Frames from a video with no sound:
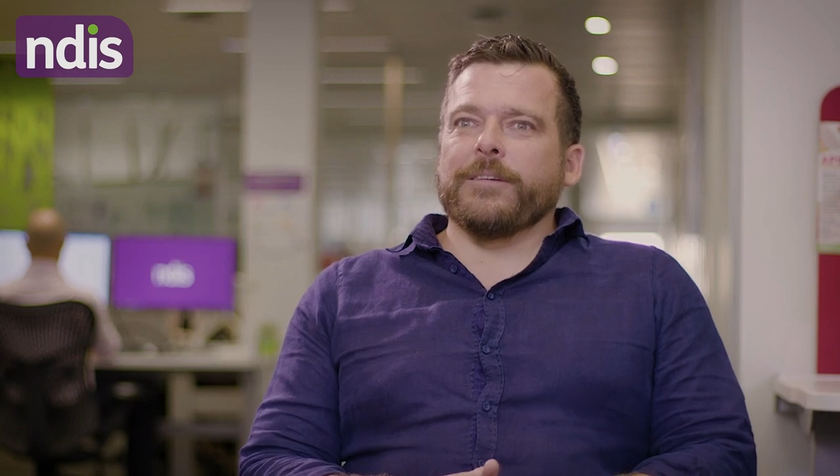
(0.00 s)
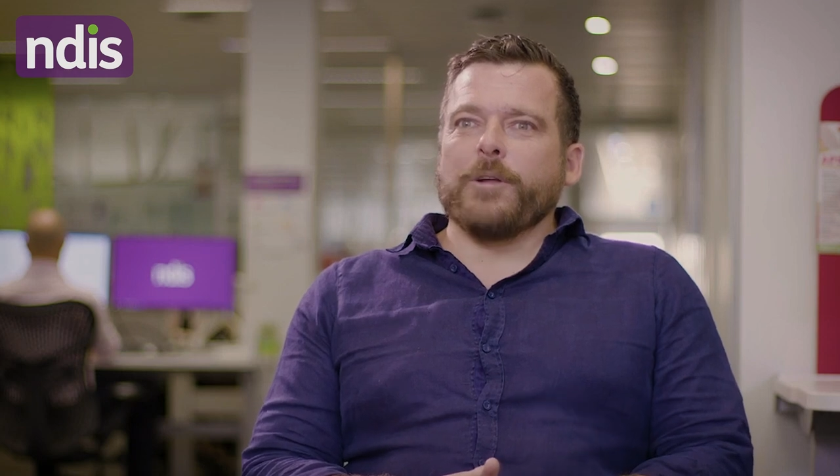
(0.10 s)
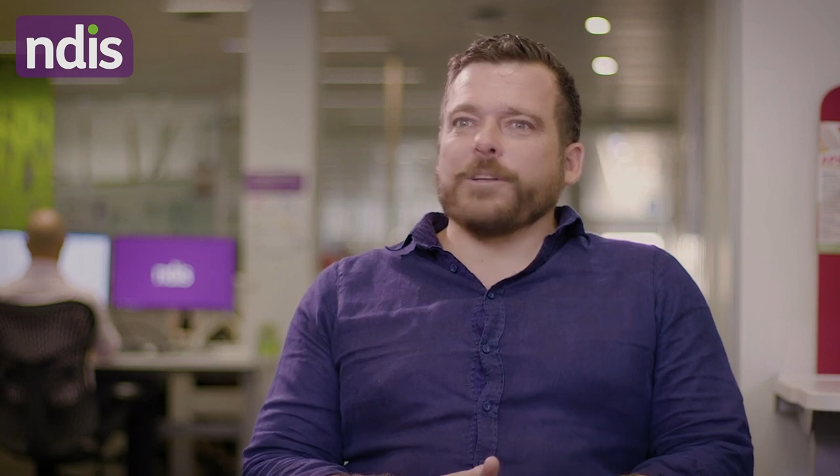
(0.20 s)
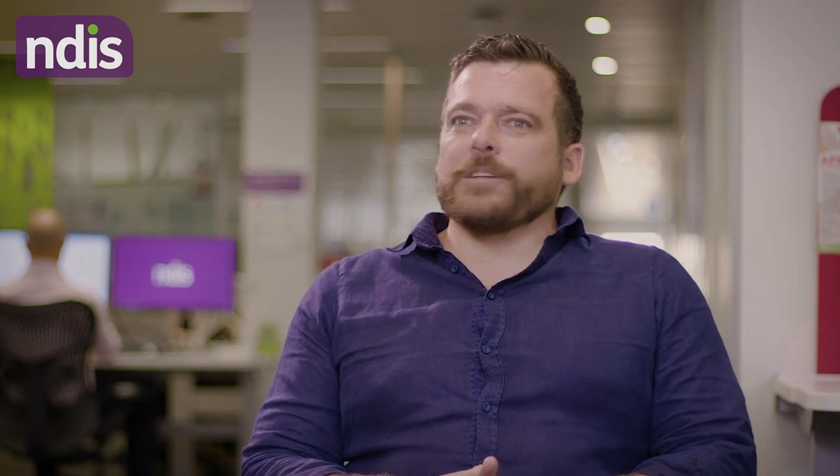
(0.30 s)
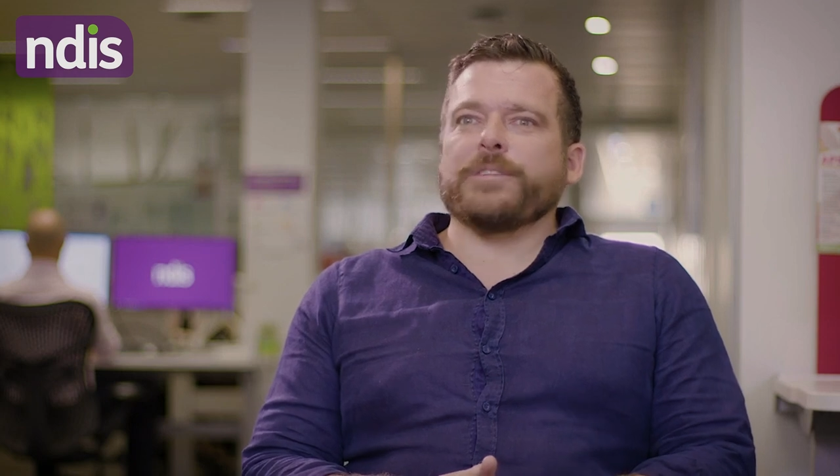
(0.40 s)

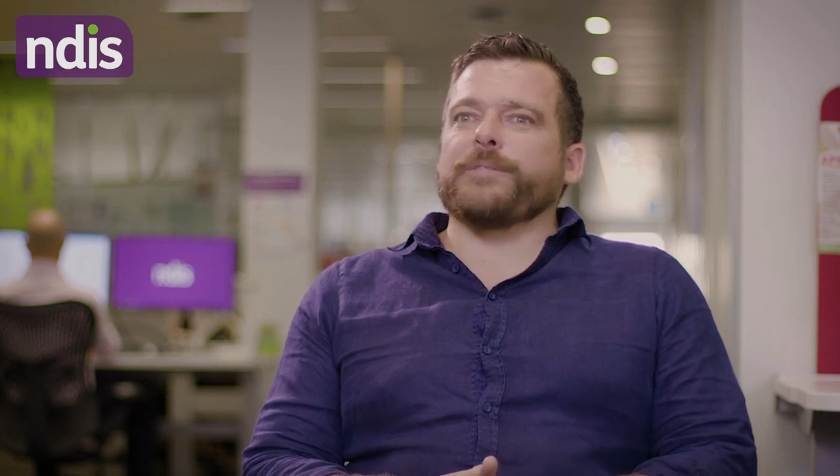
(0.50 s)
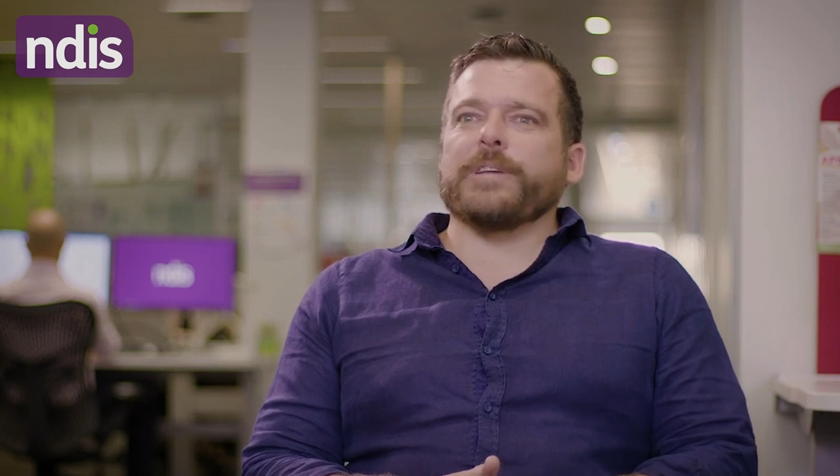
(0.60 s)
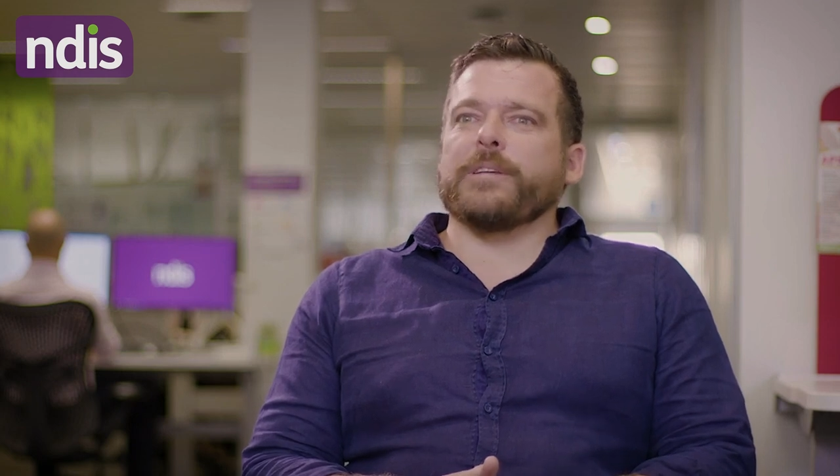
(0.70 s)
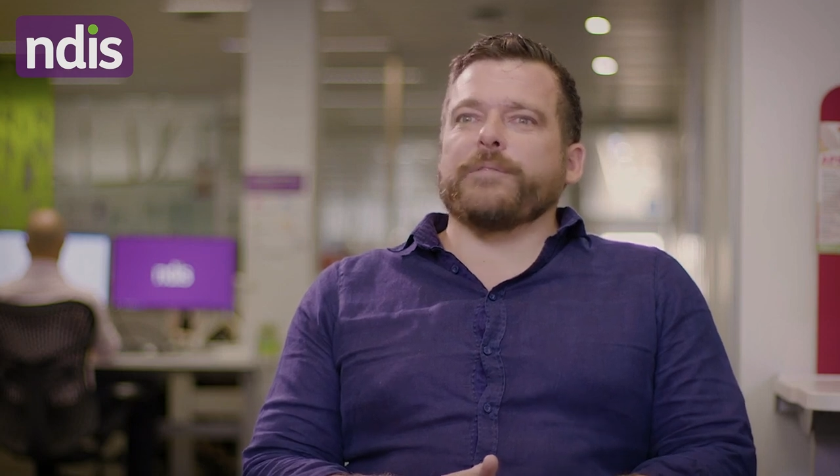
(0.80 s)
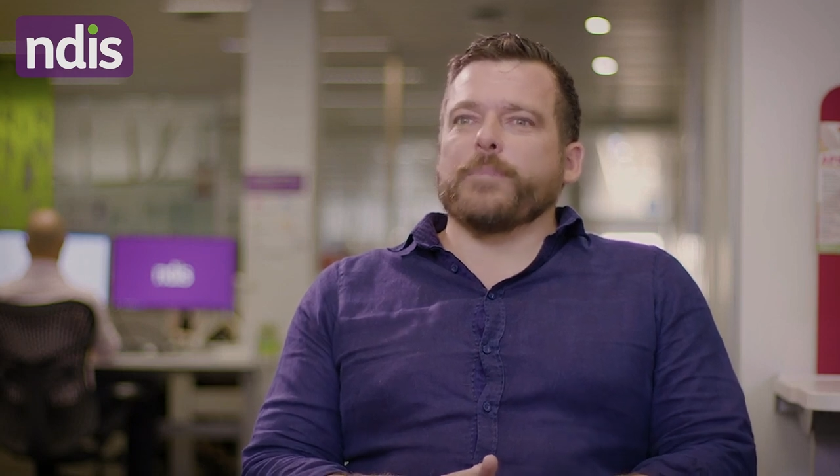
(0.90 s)
Not just
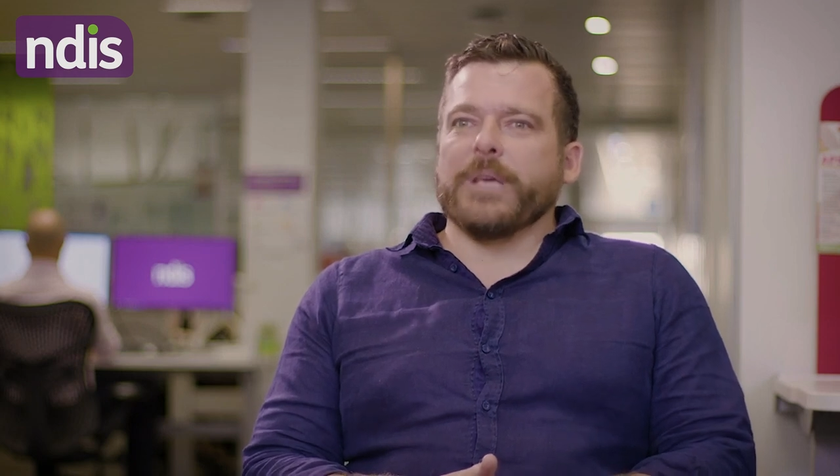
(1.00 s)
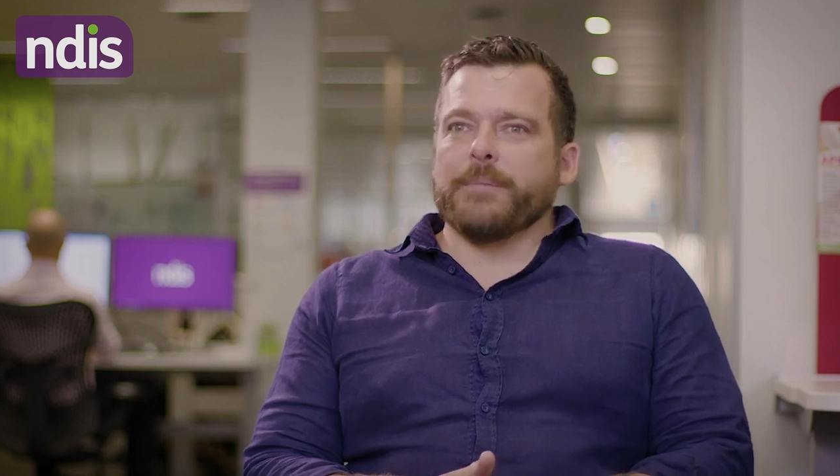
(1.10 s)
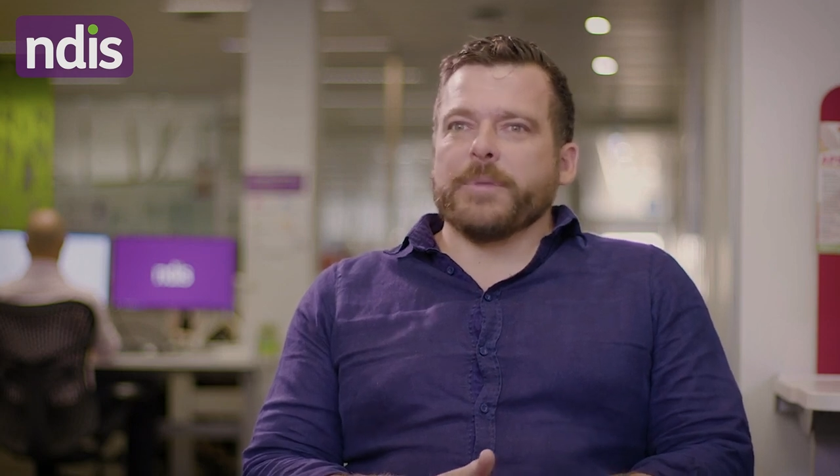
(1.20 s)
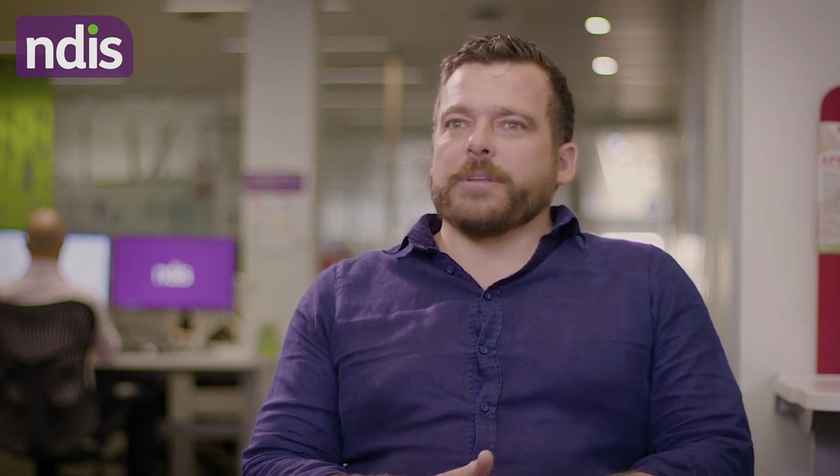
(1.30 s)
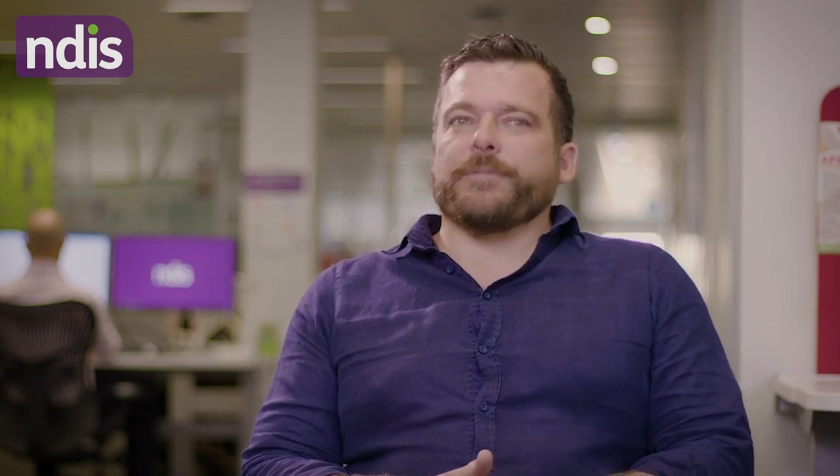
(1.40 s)
defeating for
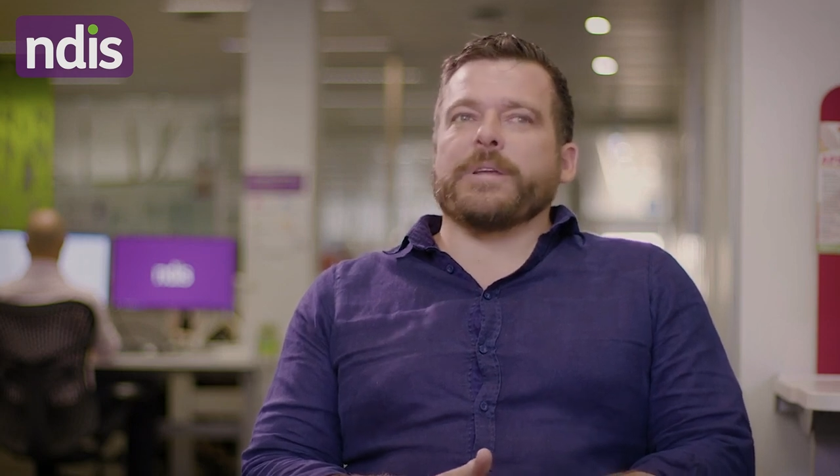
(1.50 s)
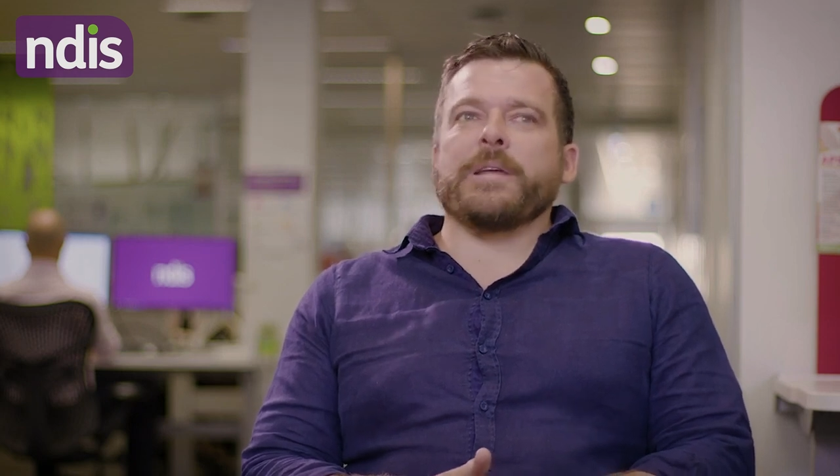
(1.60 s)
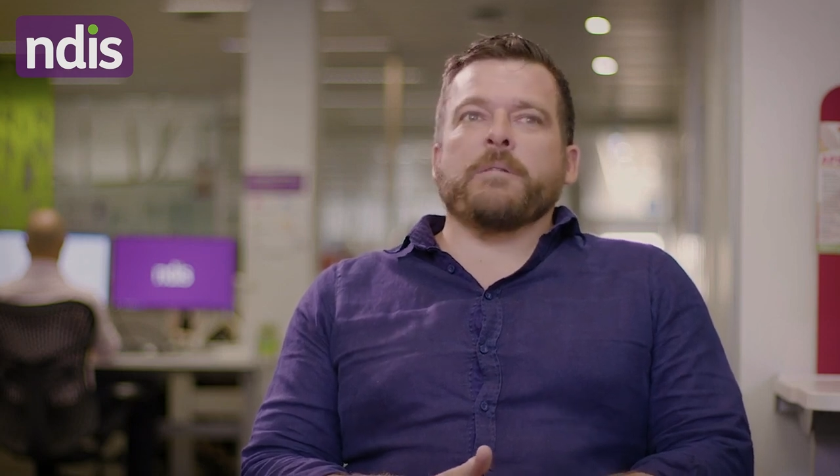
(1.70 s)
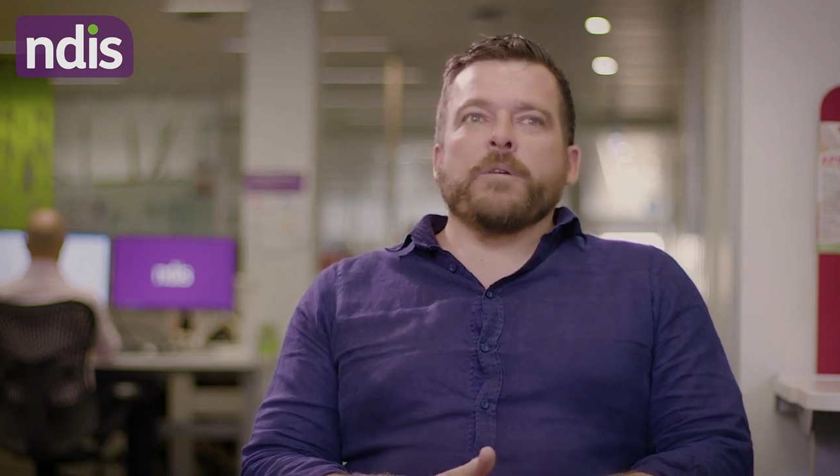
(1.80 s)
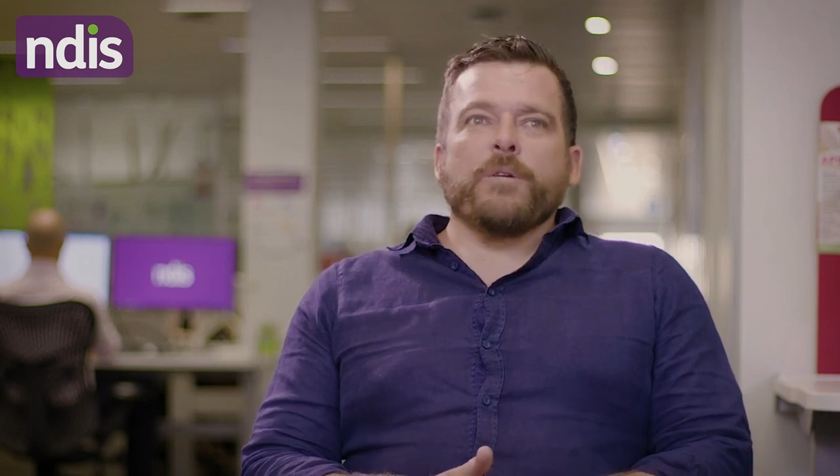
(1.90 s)
me, but defeating